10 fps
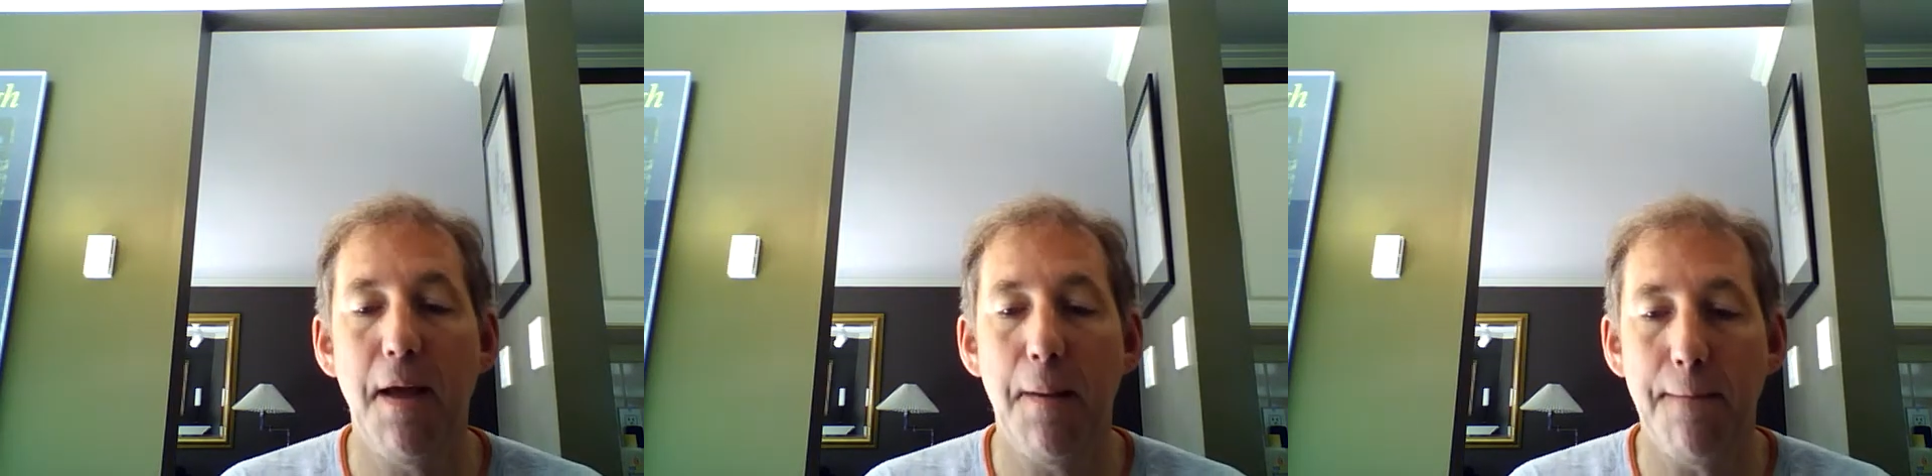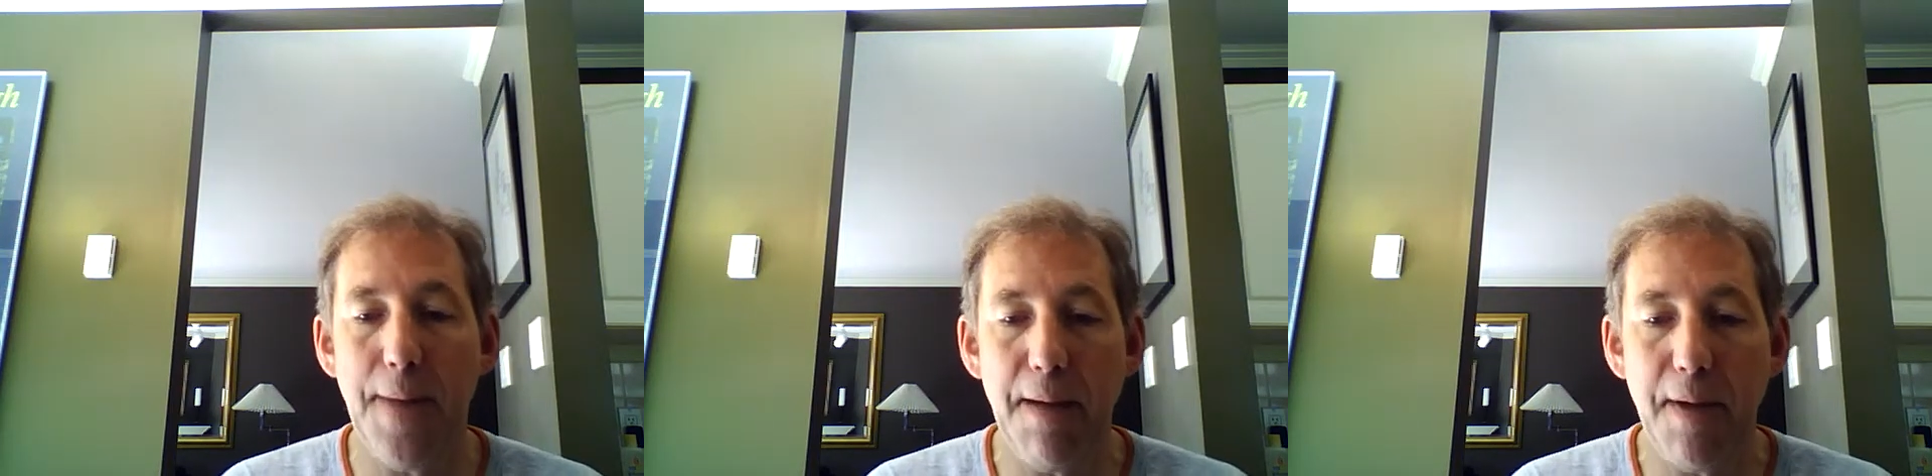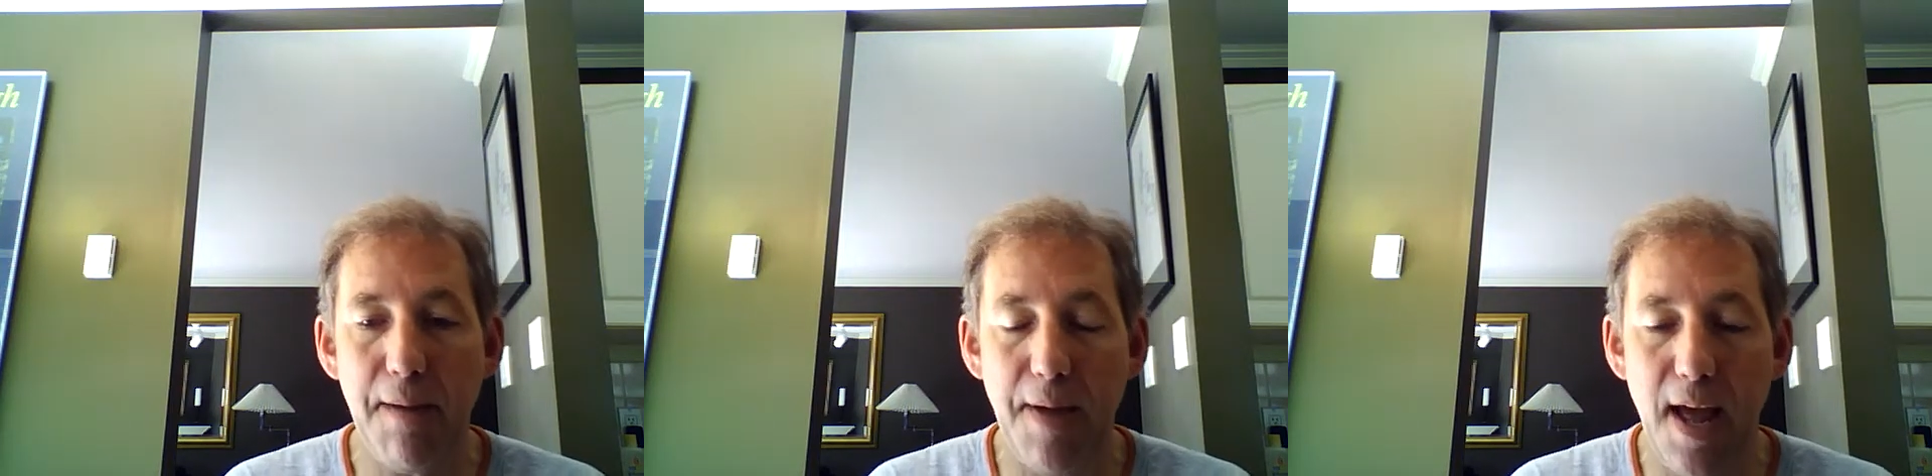Bam, bam,
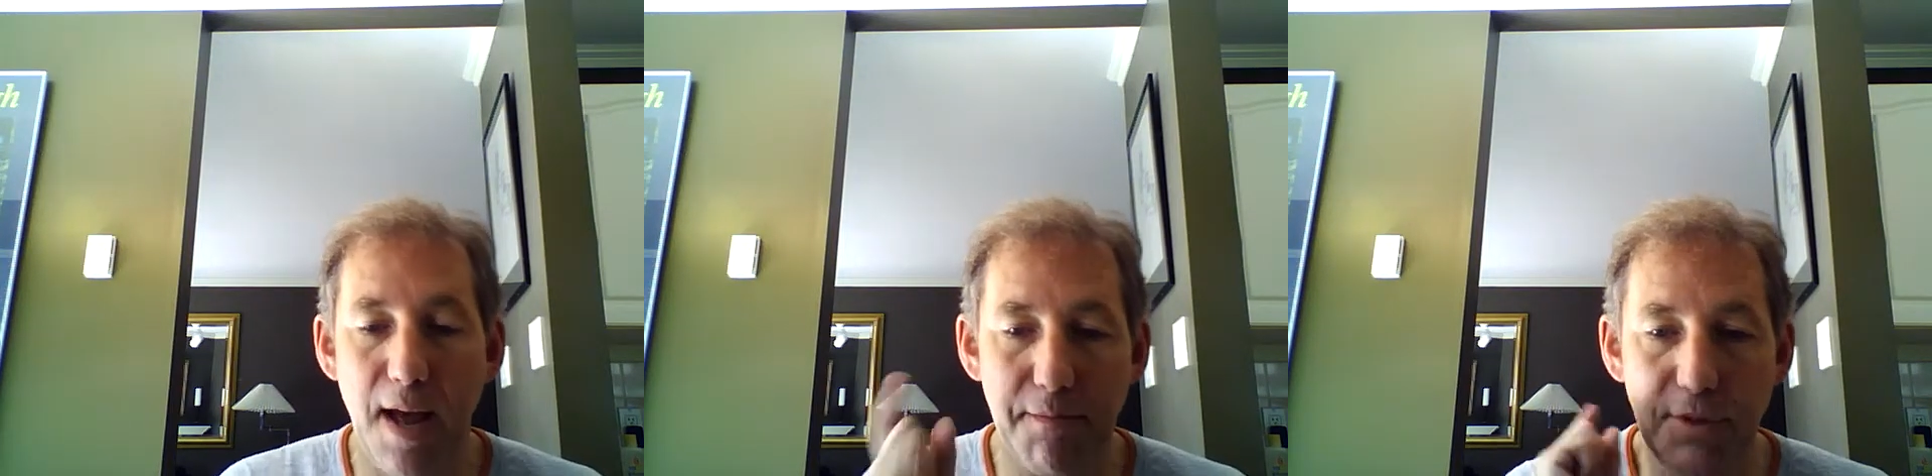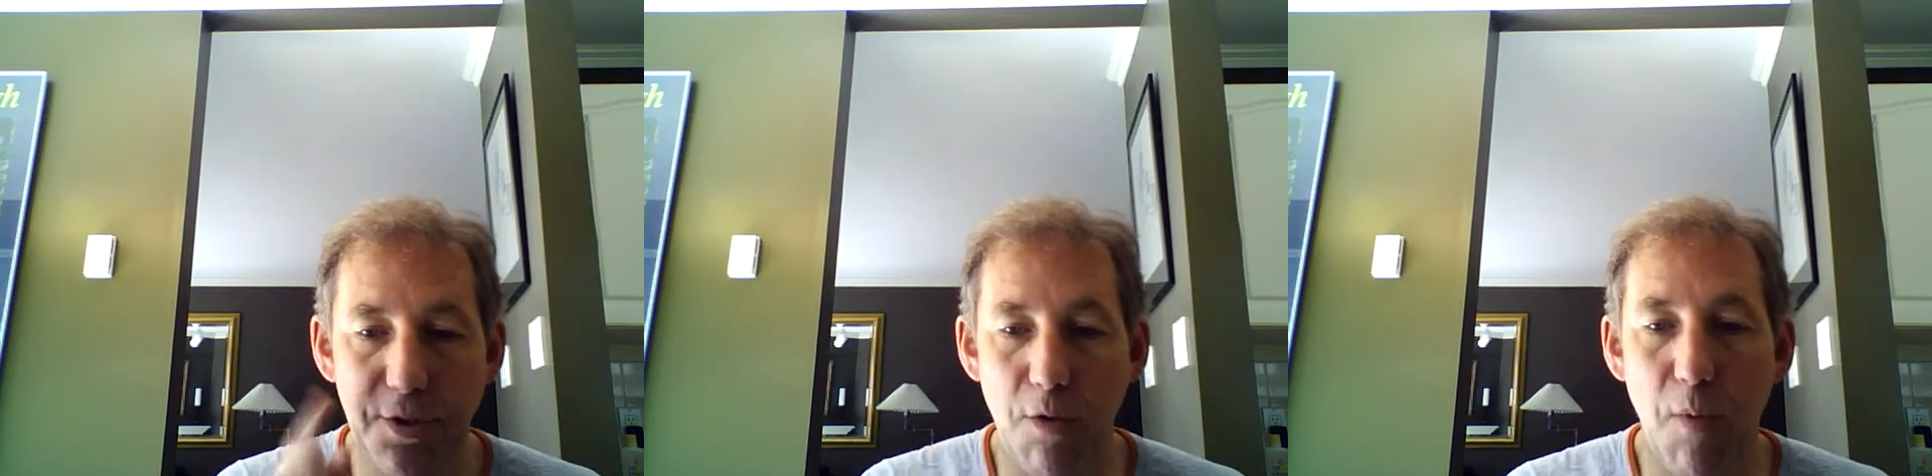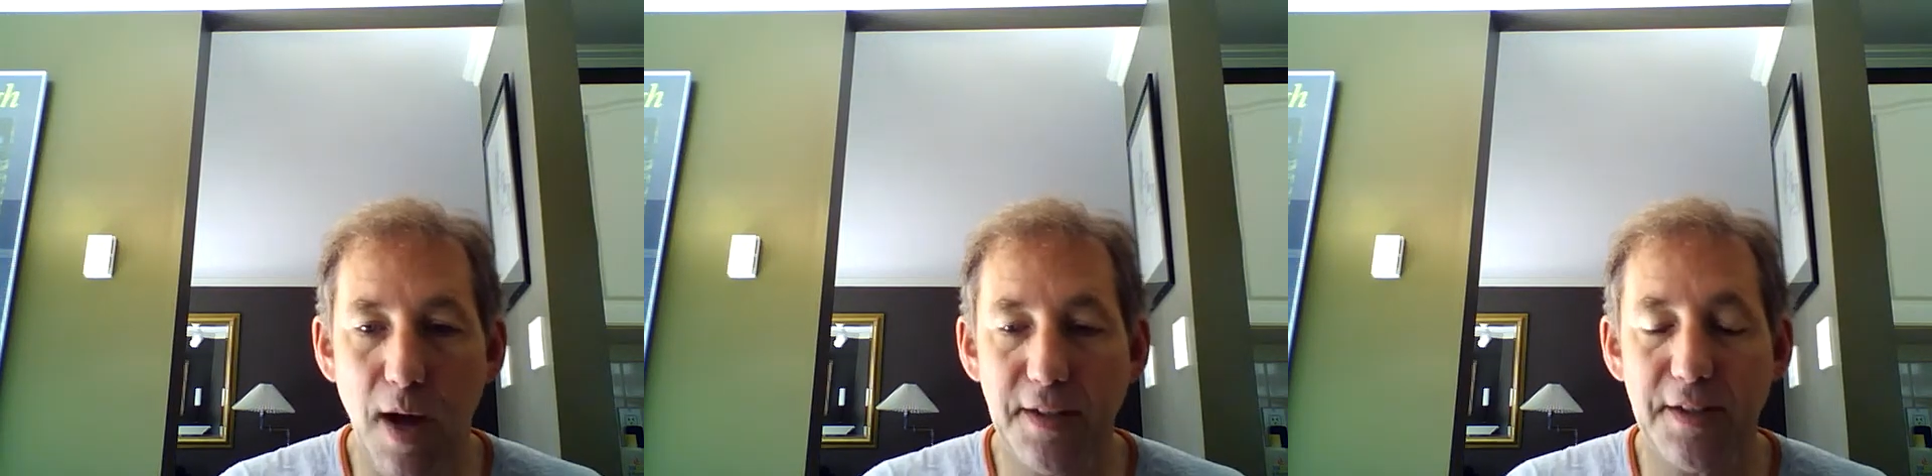bam. Do it
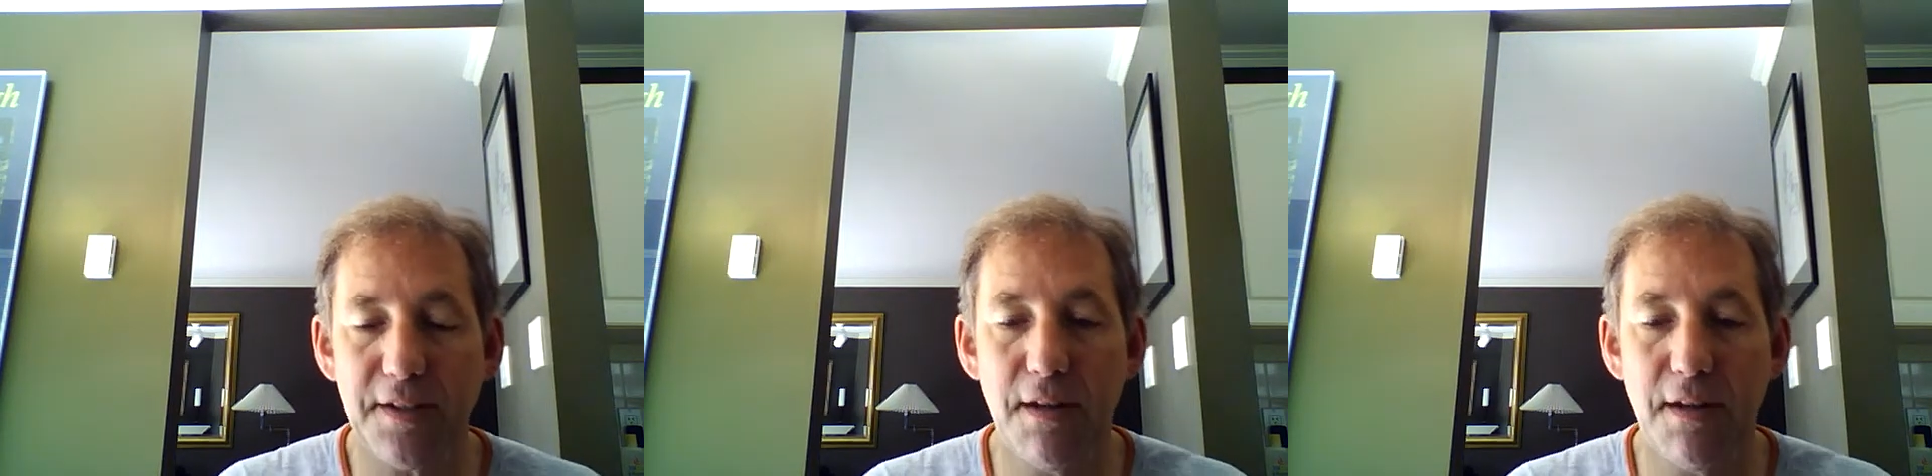once,